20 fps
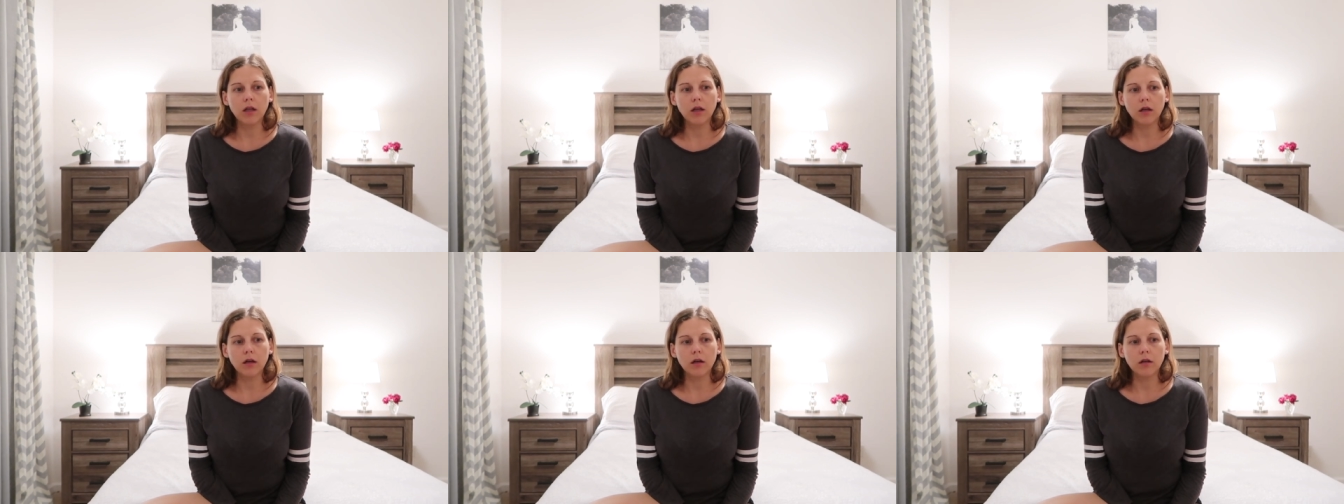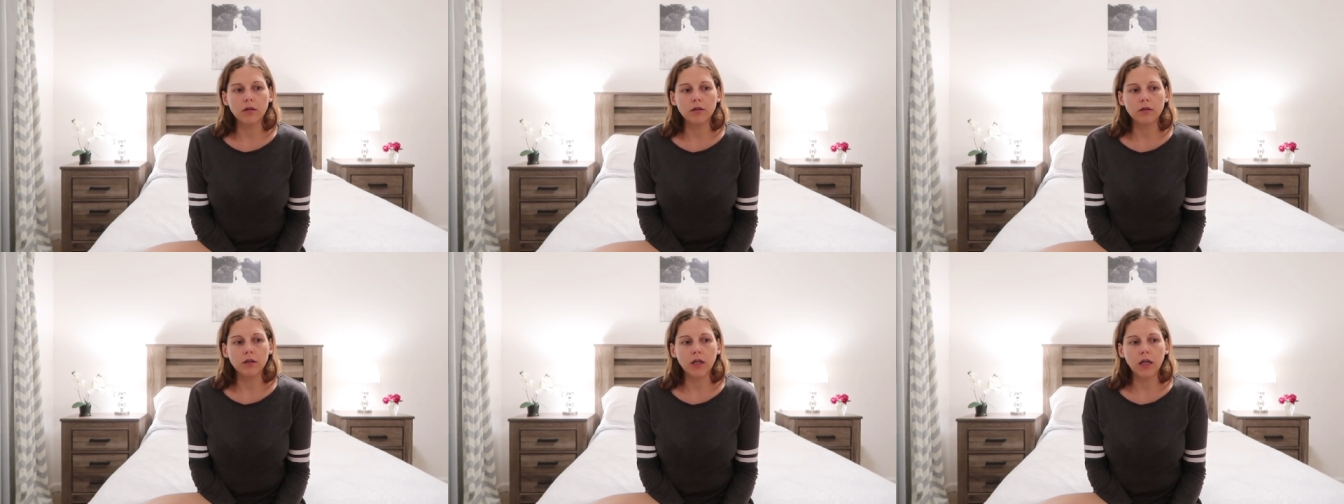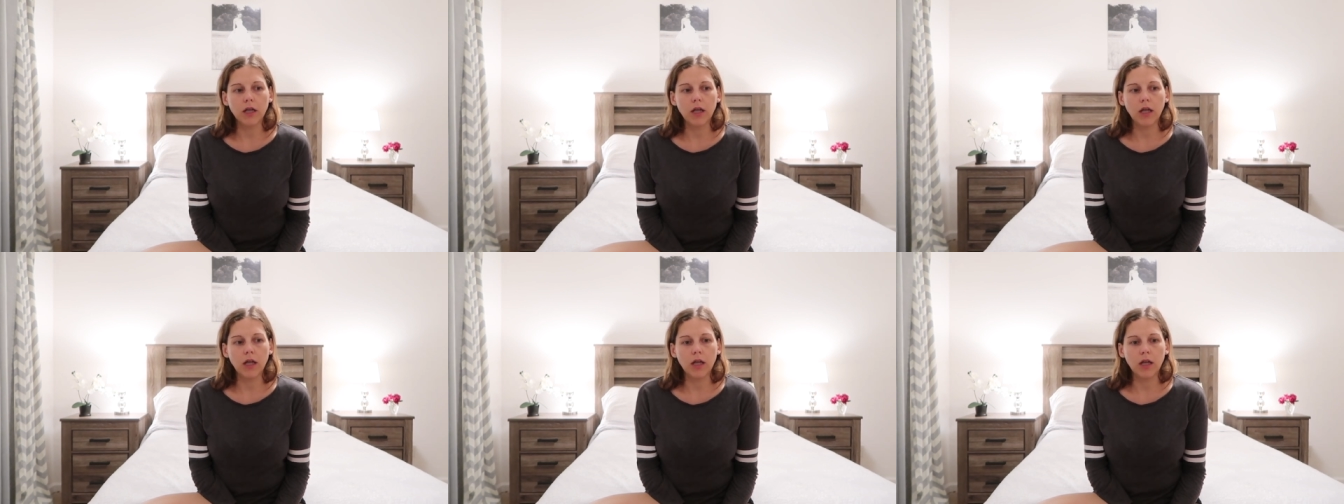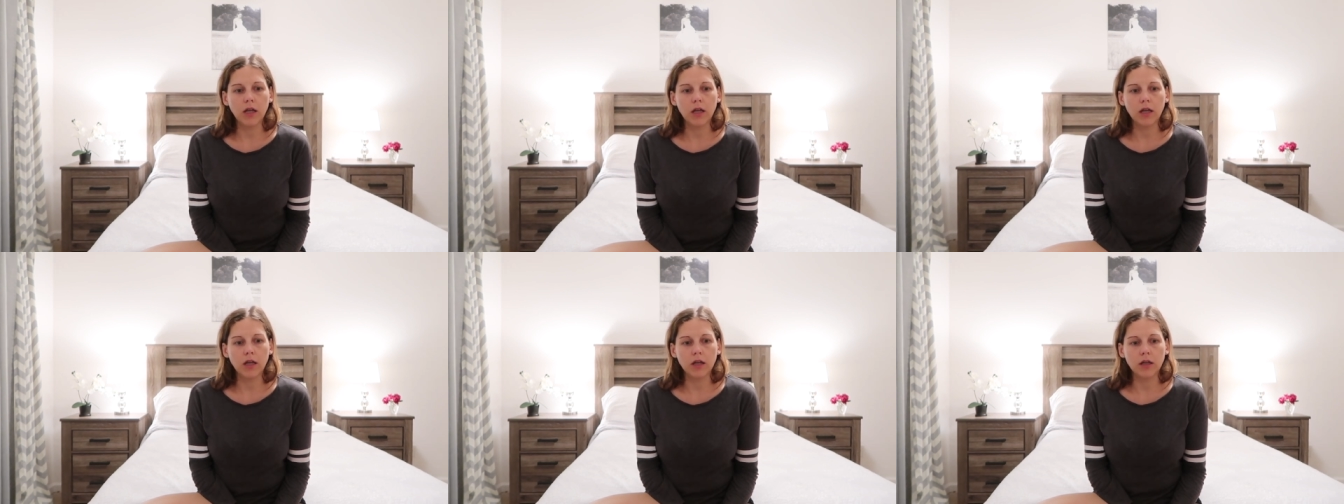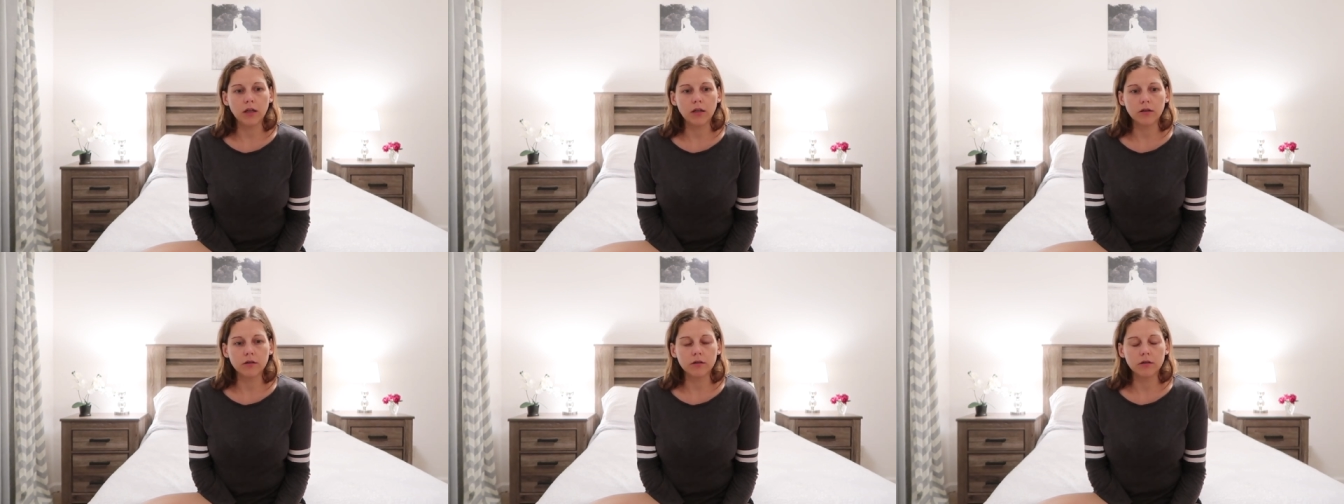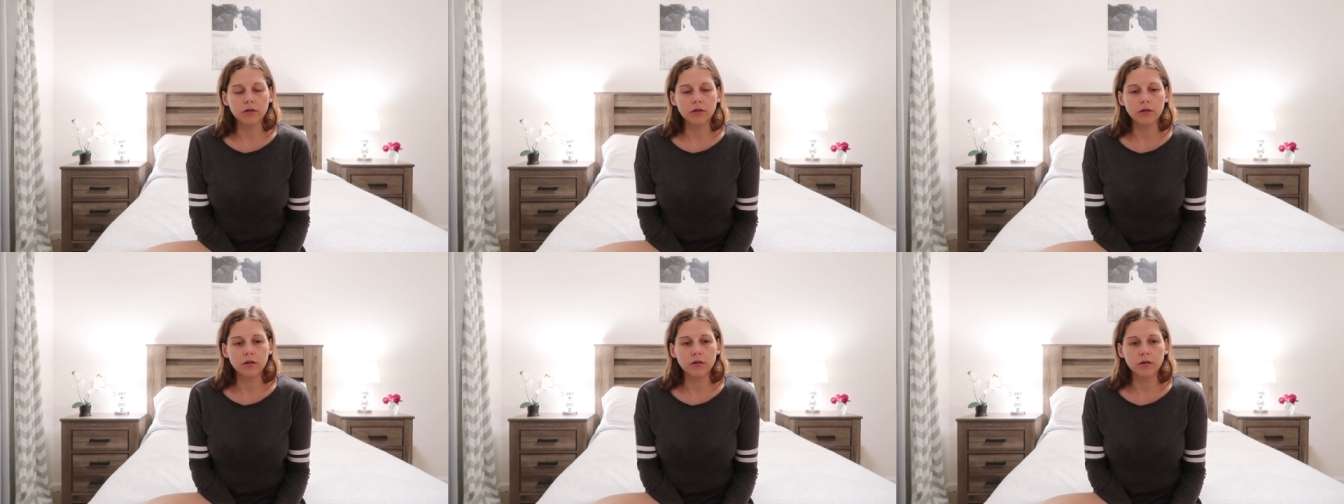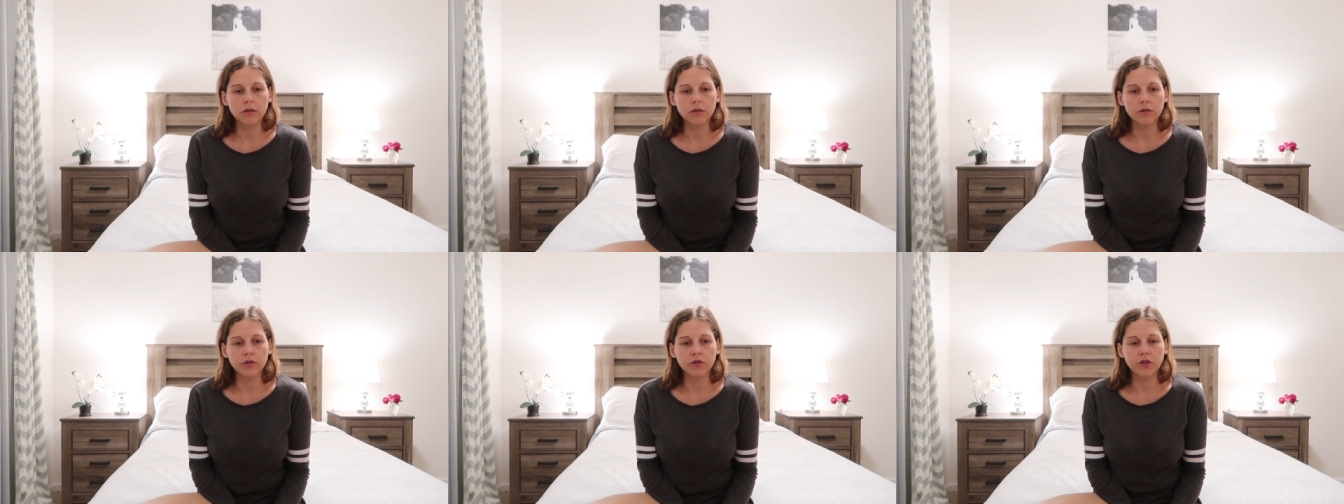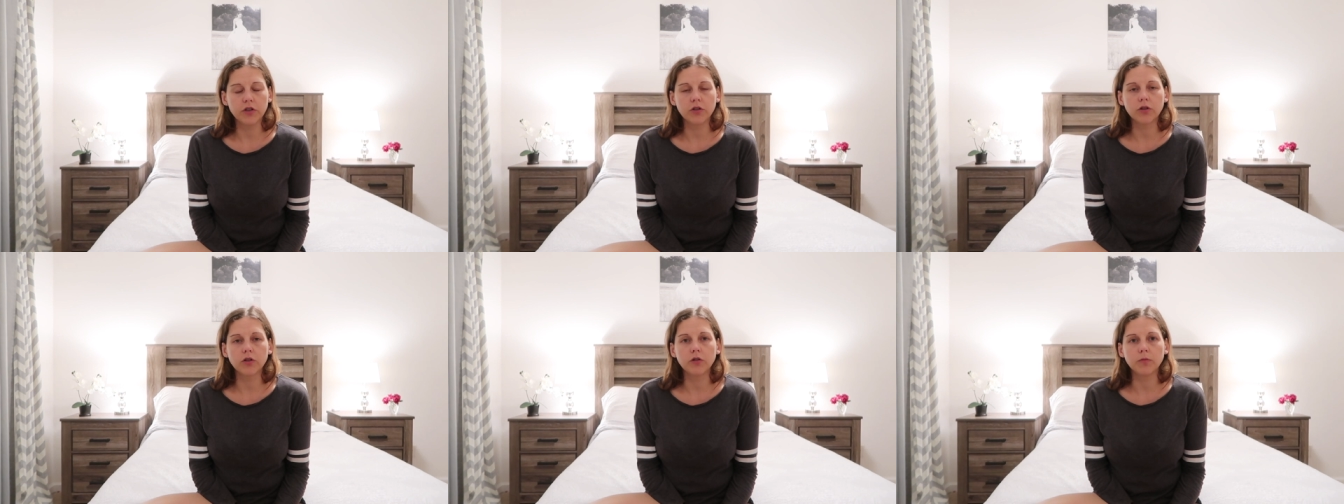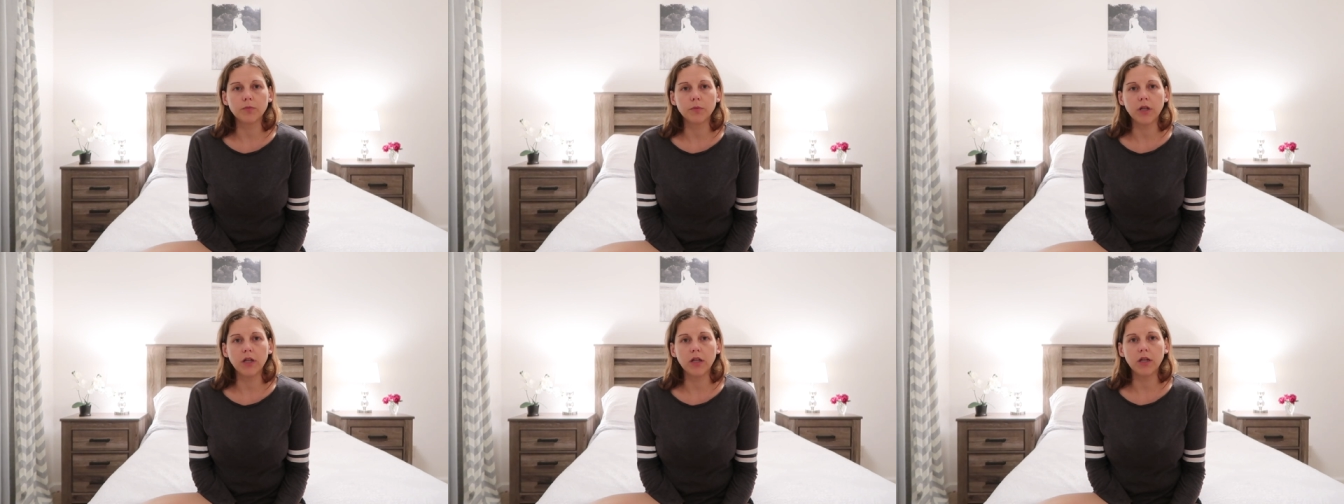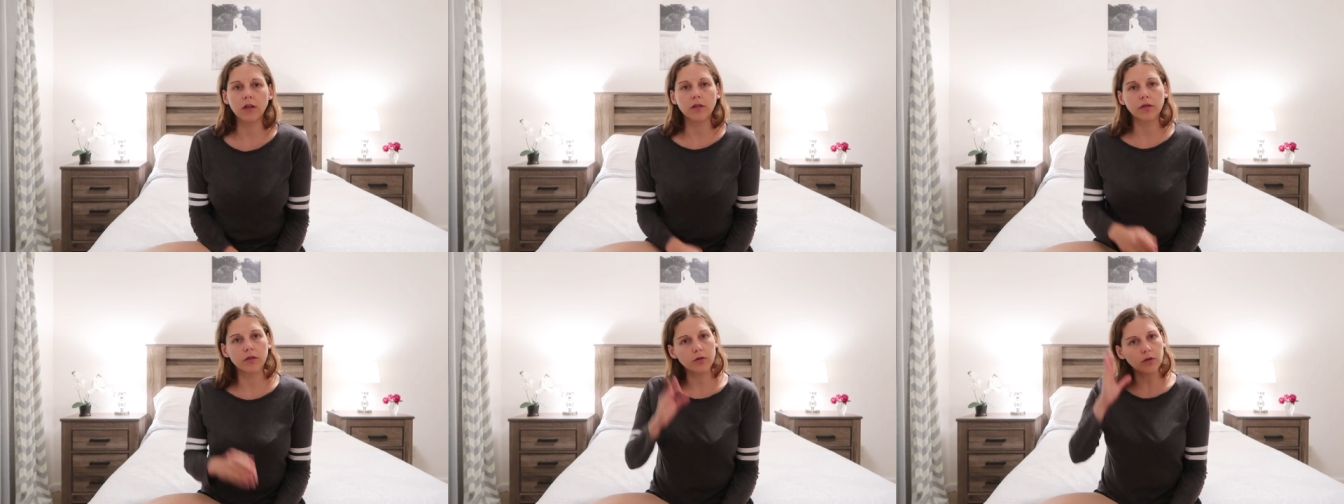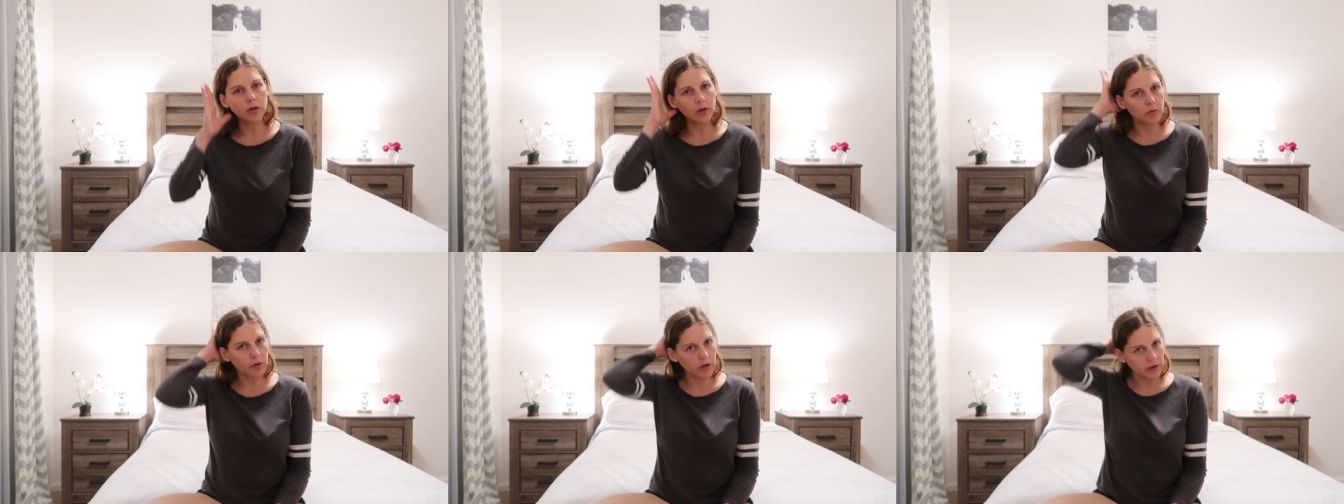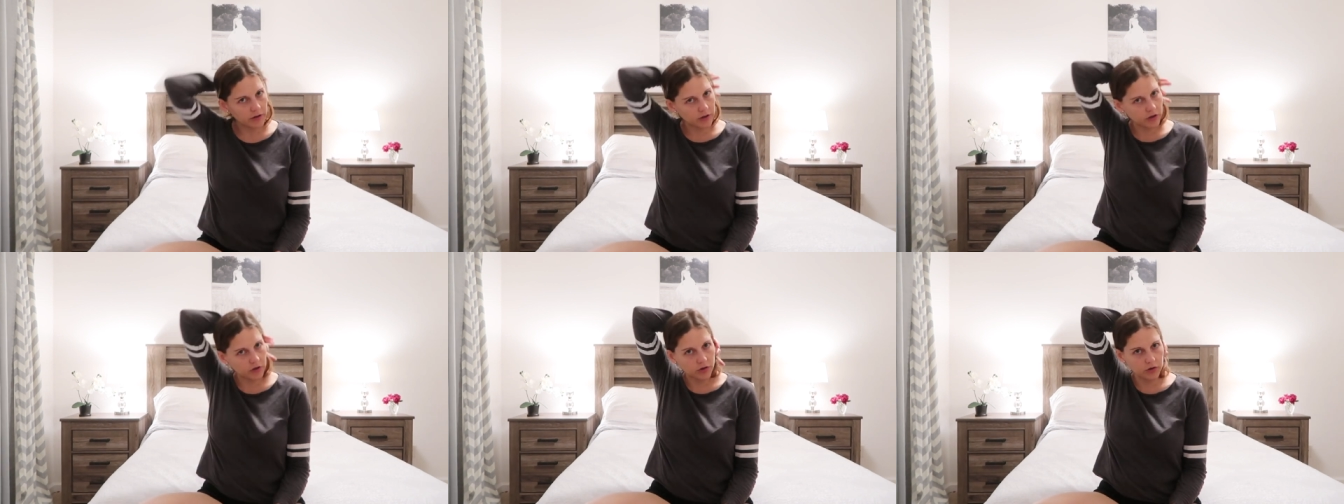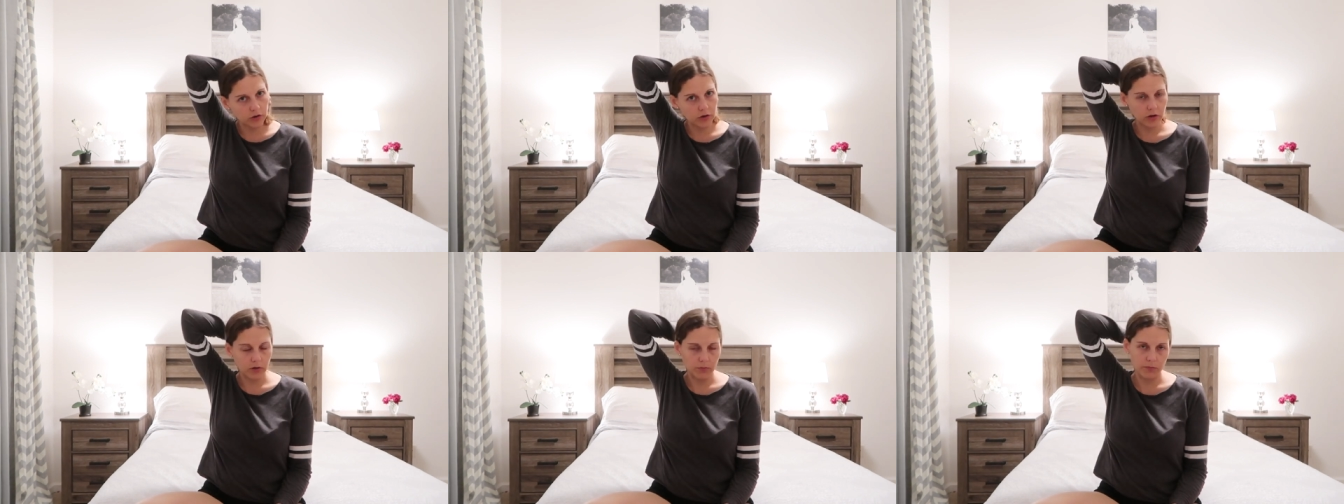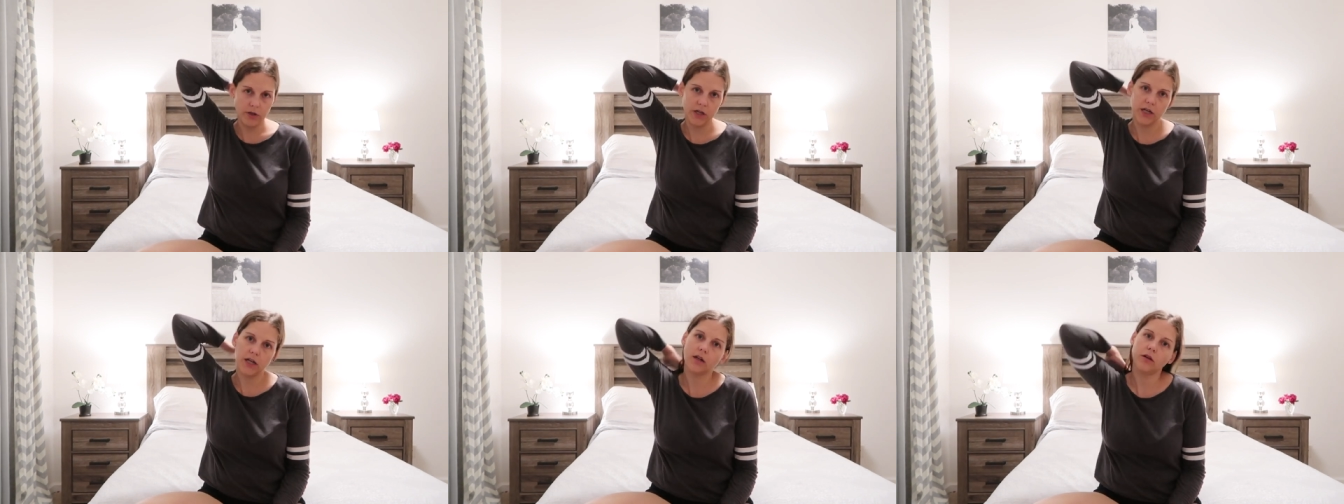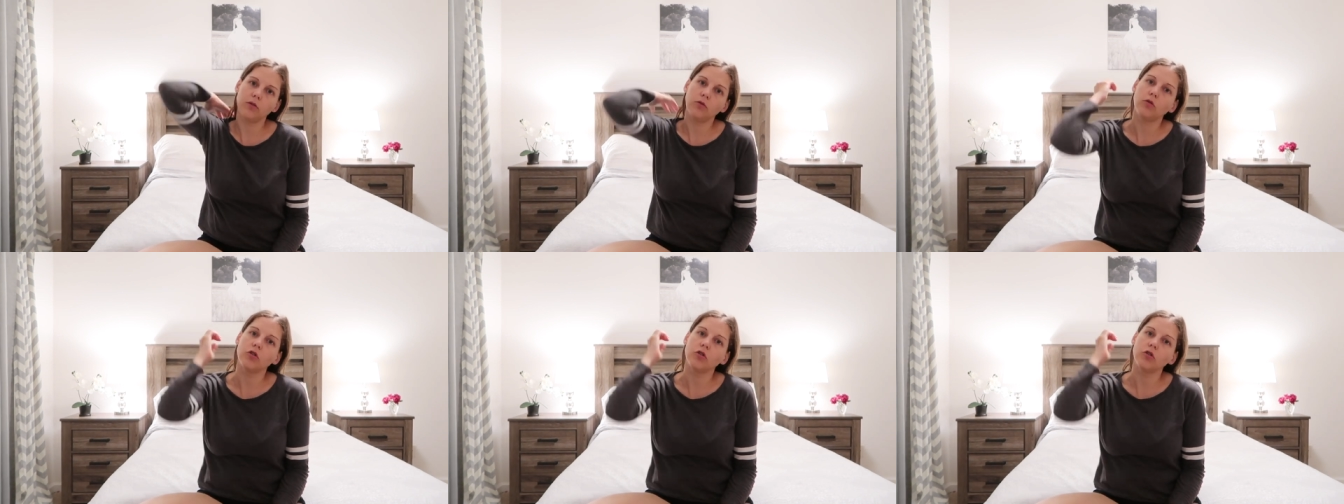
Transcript: yeah and she told me in three weeks I should come back